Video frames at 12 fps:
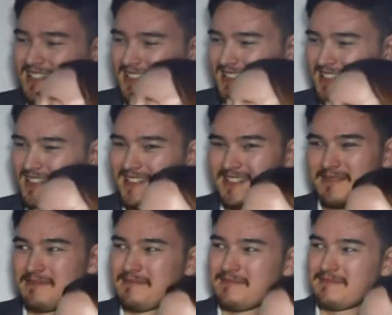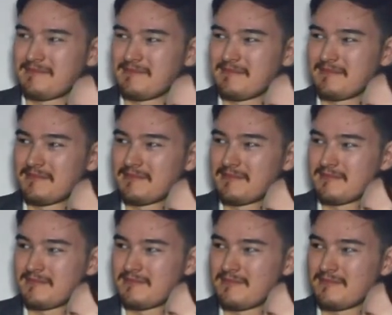
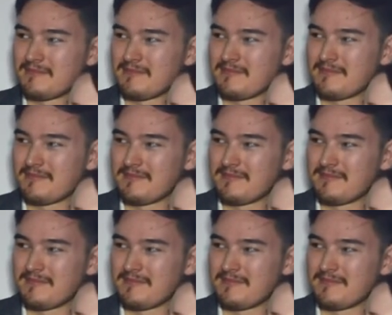No words are spoken by the person on screen.